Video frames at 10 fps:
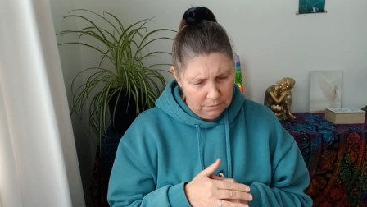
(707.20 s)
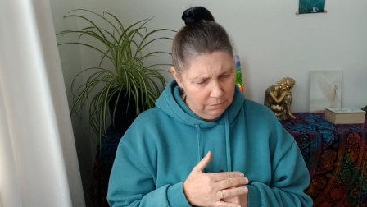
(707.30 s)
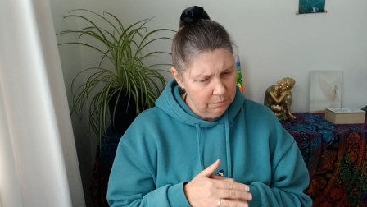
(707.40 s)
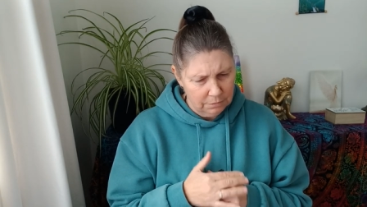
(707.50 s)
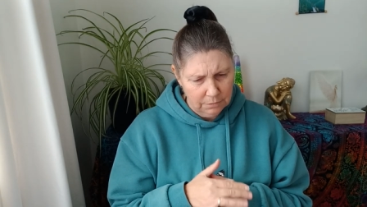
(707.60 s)

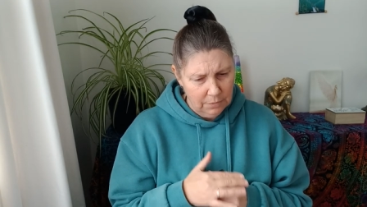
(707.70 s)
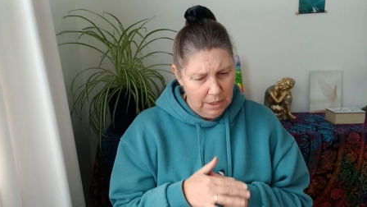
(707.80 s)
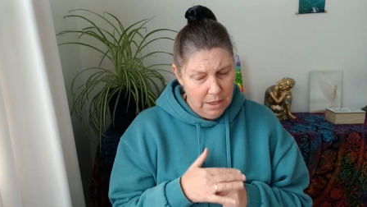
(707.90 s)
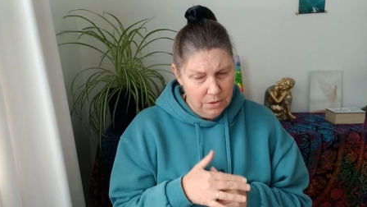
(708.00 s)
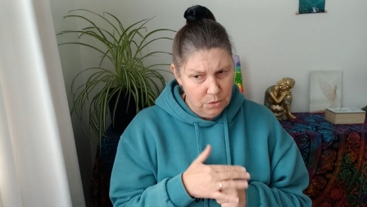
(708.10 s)
Hmm,
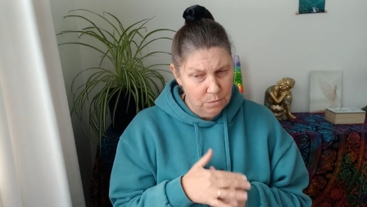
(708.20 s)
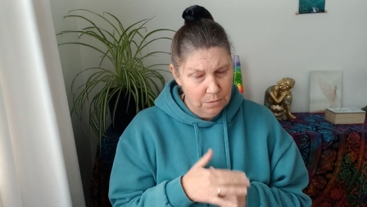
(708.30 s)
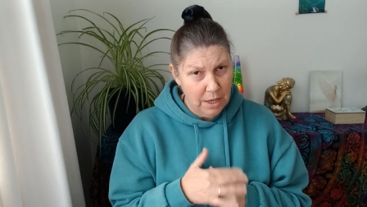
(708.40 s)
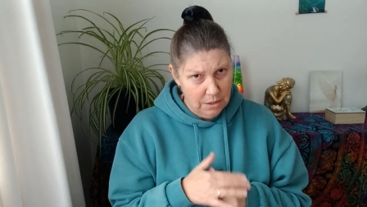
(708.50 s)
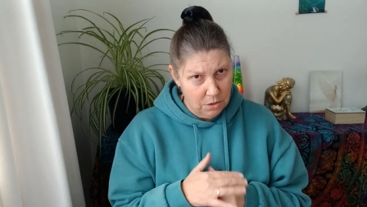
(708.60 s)
that's,
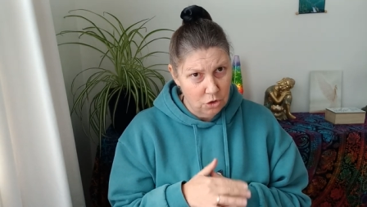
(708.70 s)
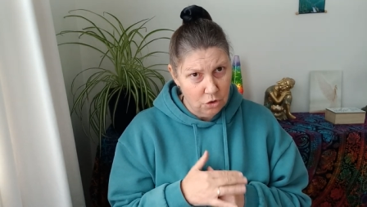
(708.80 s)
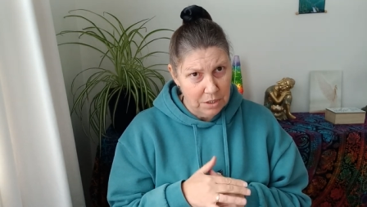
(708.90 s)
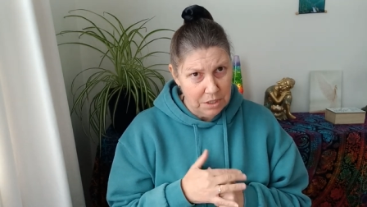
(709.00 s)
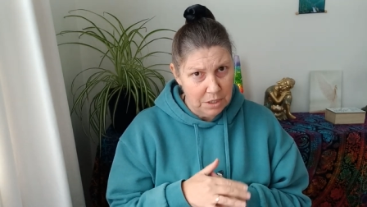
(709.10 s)
that's
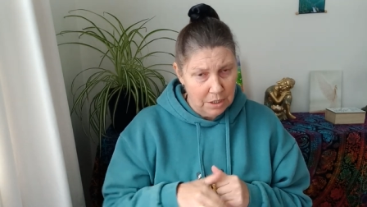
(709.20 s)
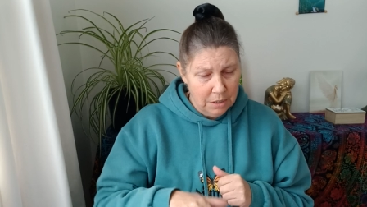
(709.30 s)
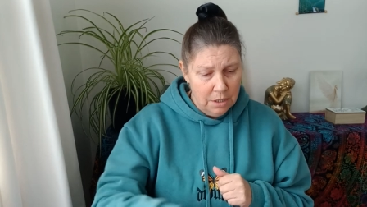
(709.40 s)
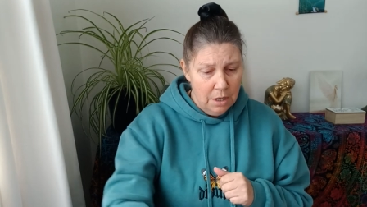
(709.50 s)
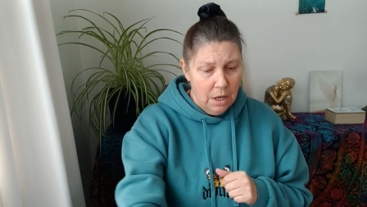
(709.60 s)

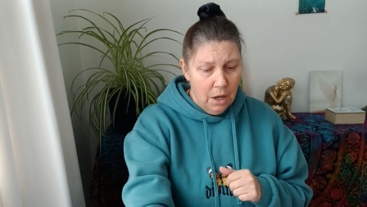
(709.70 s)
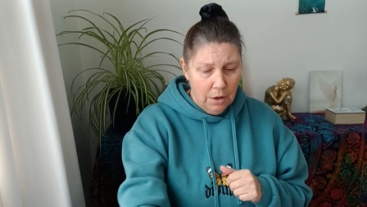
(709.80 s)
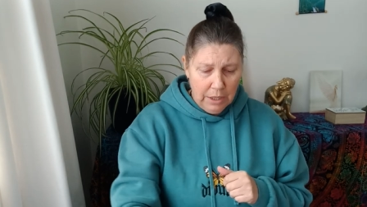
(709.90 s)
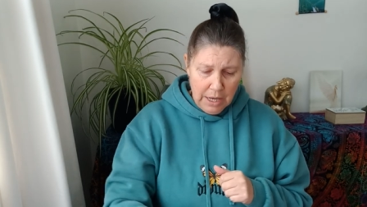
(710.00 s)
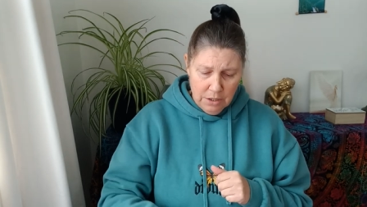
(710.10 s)
interesting.
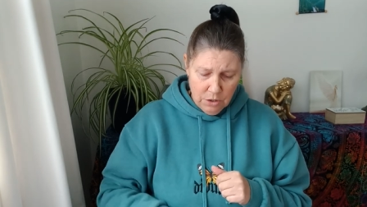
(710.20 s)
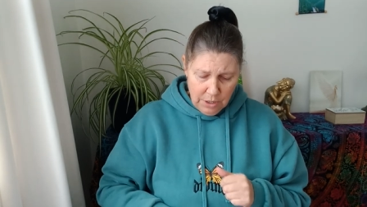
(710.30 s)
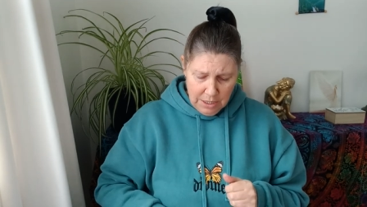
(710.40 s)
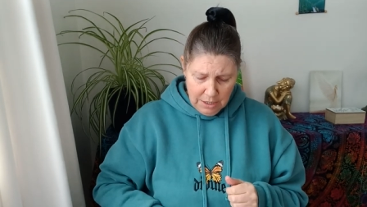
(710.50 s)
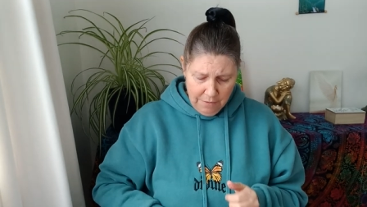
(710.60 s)
Okay, so
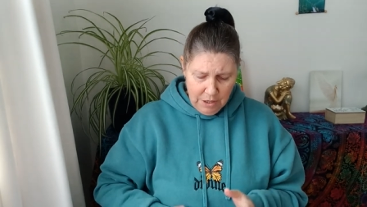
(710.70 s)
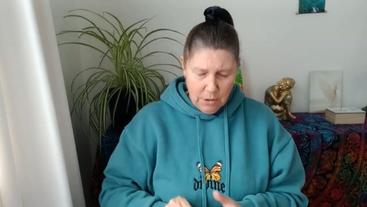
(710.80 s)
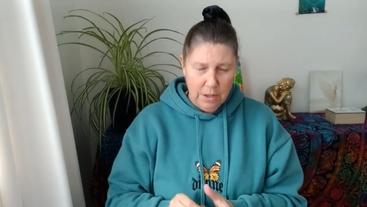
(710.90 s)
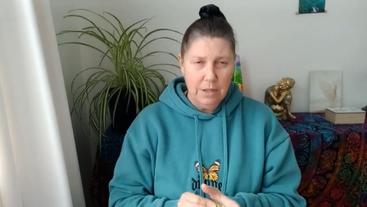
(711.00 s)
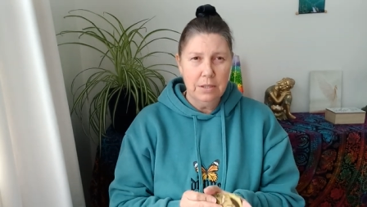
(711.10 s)
let's have a
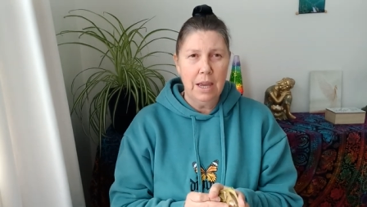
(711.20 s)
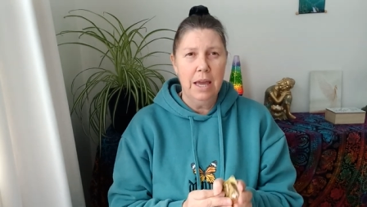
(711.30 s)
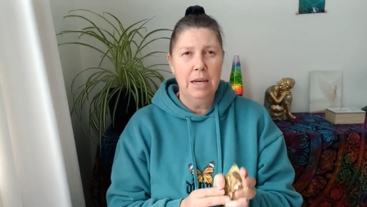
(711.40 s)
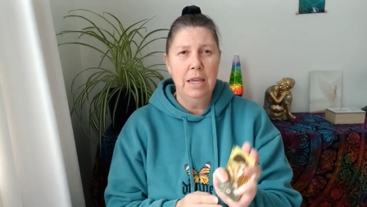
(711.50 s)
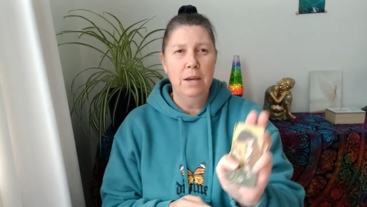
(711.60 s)
look at this
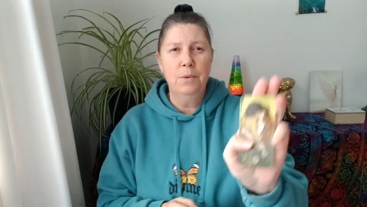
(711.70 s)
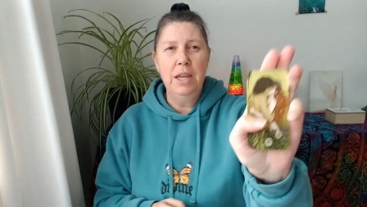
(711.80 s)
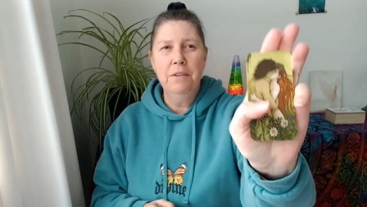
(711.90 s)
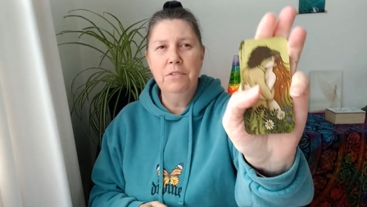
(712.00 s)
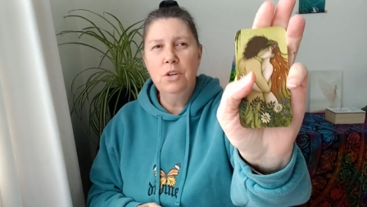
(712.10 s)
card here. We
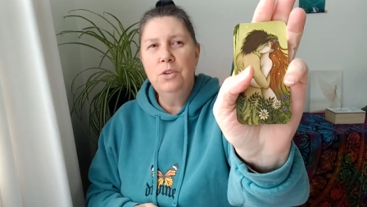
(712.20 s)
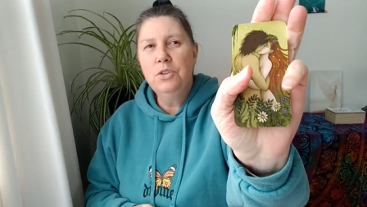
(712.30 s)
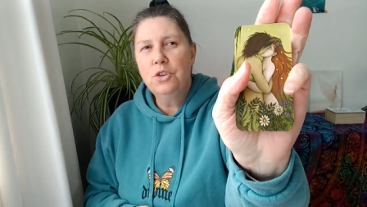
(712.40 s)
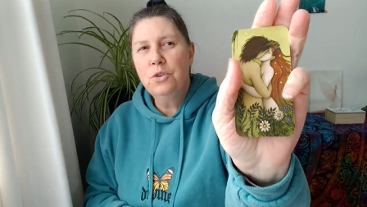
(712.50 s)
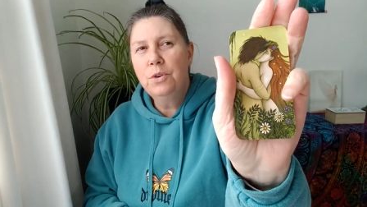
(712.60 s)
have these
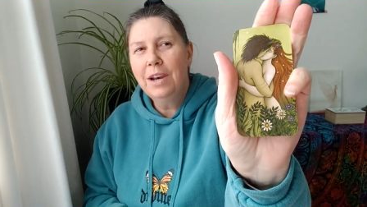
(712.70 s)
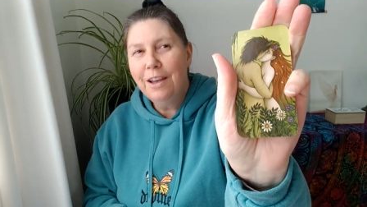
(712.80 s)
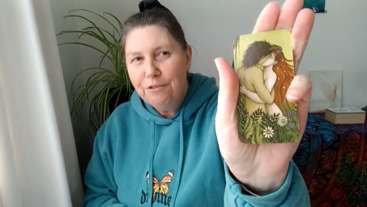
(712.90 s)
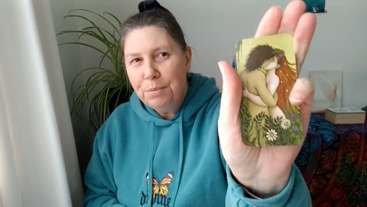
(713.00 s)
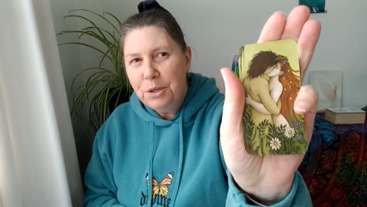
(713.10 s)
two
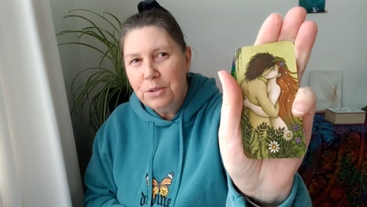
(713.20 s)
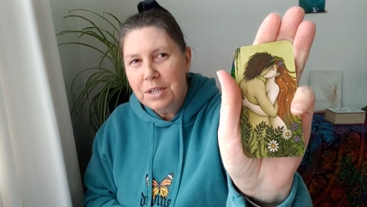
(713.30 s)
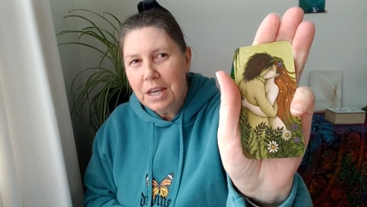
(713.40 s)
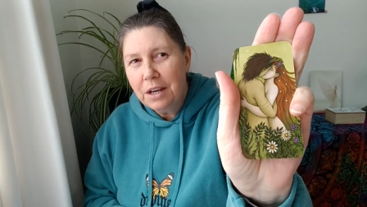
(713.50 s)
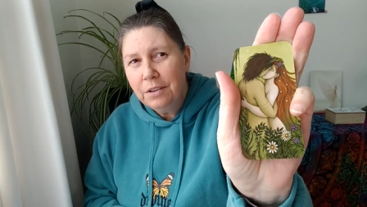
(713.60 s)
lovebirds
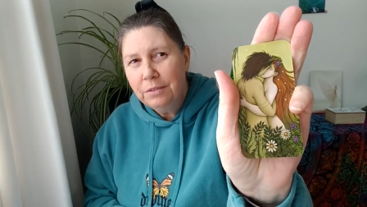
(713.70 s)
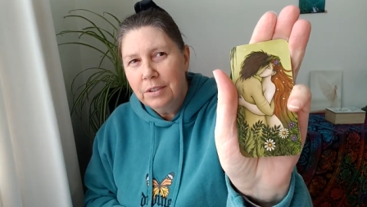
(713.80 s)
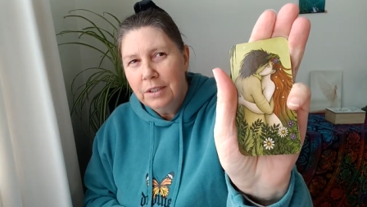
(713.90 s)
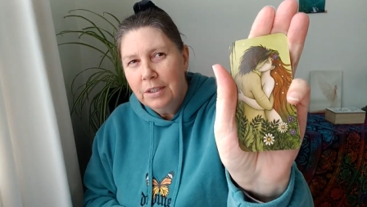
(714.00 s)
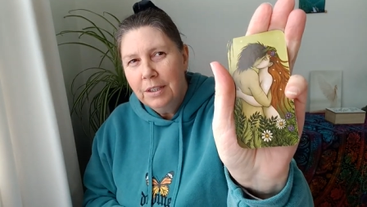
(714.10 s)
here
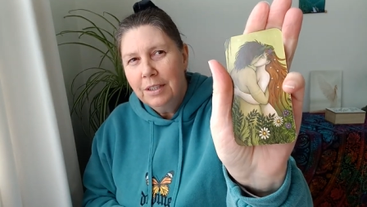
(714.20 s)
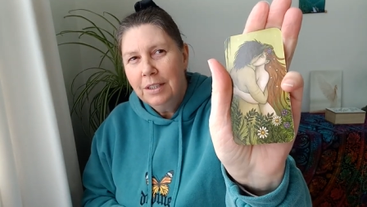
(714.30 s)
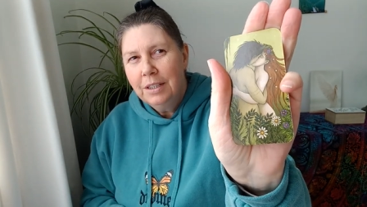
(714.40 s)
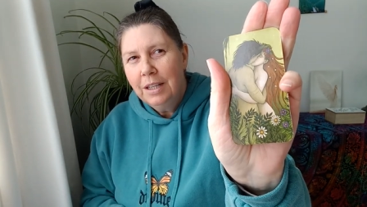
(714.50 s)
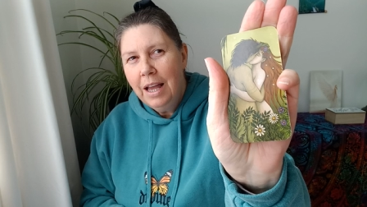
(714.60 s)

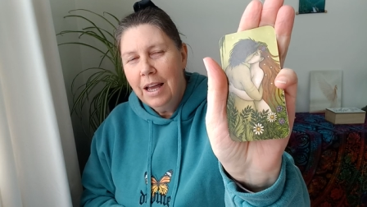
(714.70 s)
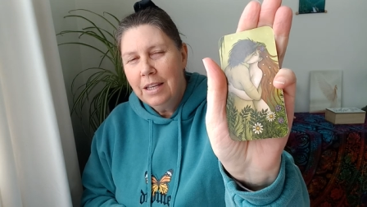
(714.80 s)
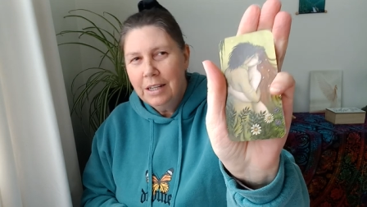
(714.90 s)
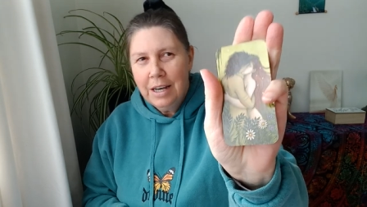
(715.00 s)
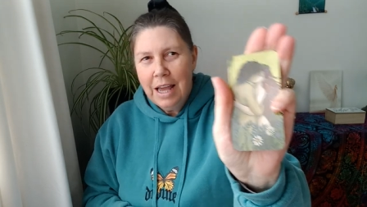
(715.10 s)
out
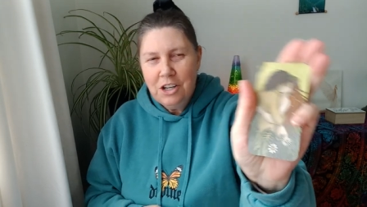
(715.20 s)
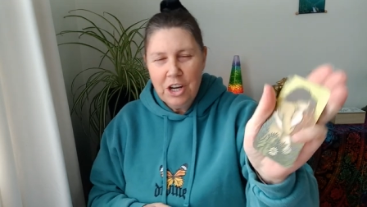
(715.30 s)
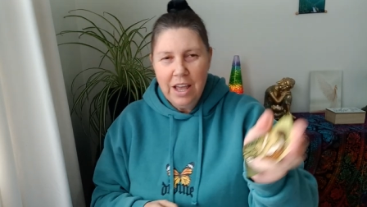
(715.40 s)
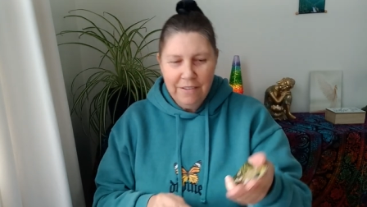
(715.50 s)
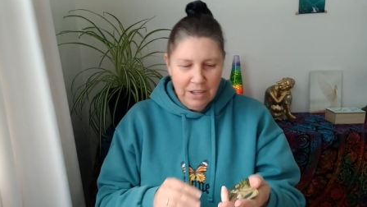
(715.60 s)
in
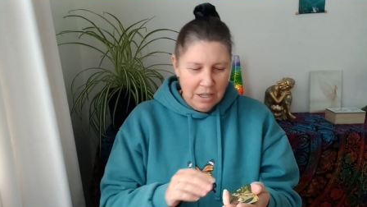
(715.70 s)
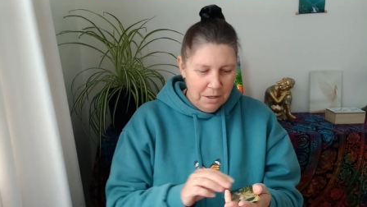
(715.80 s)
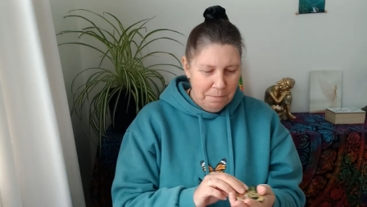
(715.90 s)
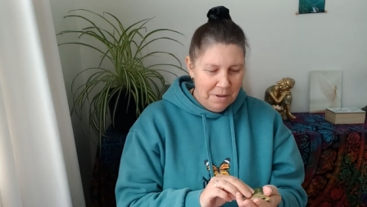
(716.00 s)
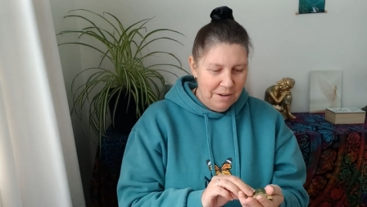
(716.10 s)
nature having a
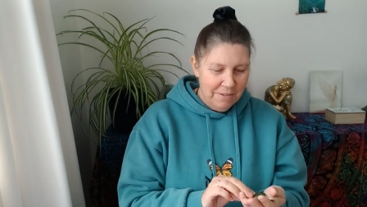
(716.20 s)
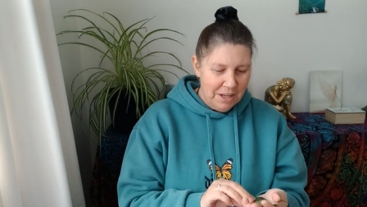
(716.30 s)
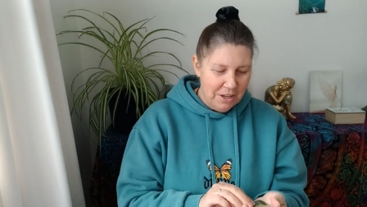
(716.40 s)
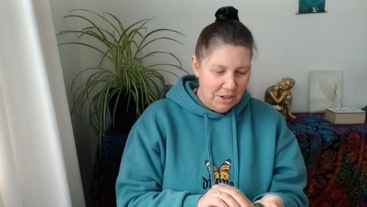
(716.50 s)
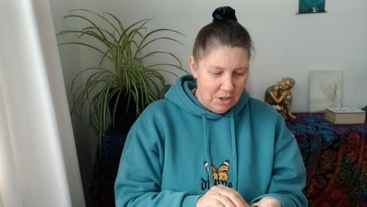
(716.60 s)
bit of
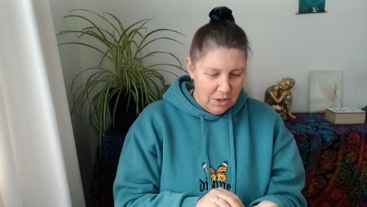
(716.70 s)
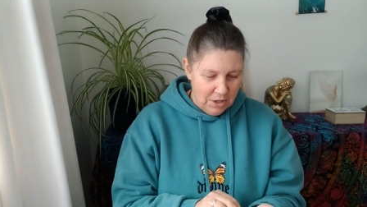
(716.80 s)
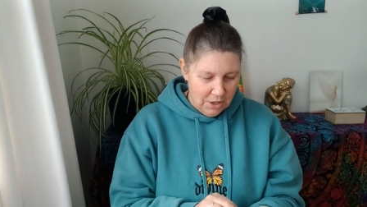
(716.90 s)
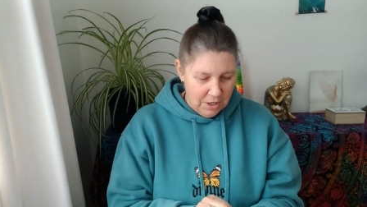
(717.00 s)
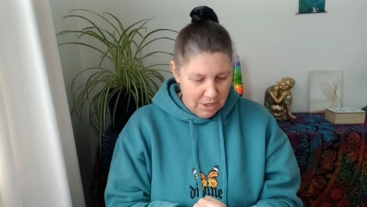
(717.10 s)
a
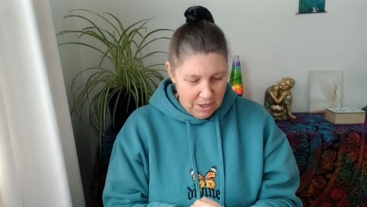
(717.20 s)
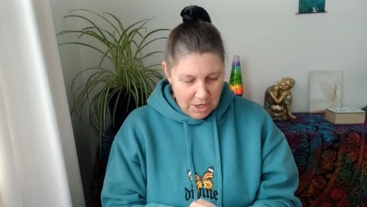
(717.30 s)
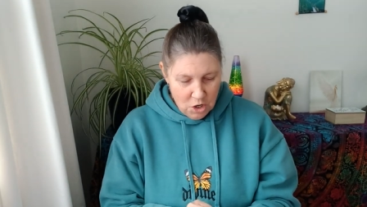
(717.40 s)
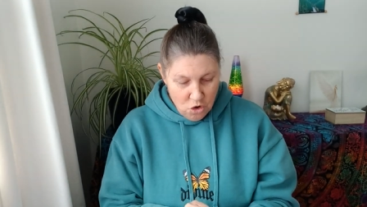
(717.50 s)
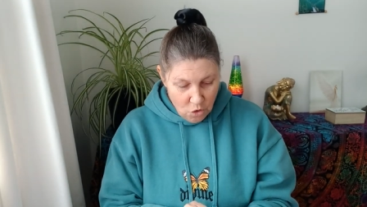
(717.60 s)

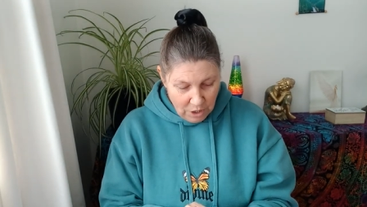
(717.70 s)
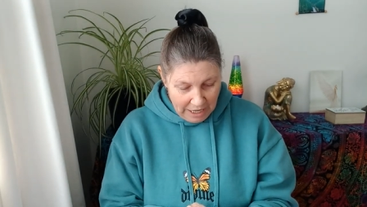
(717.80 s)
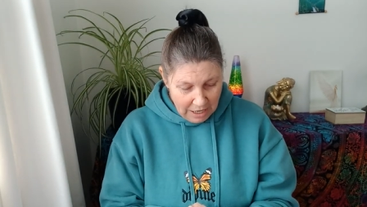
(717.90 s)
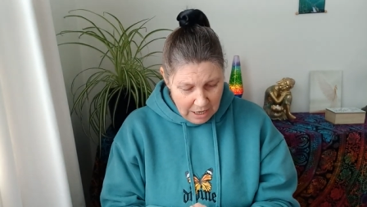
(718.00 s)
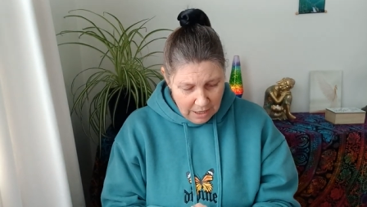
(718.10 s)

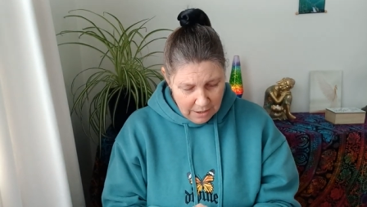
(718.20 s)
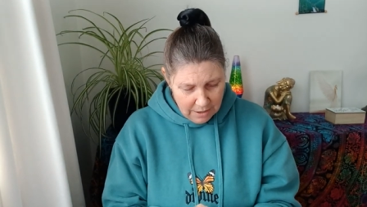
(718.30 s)
nookie.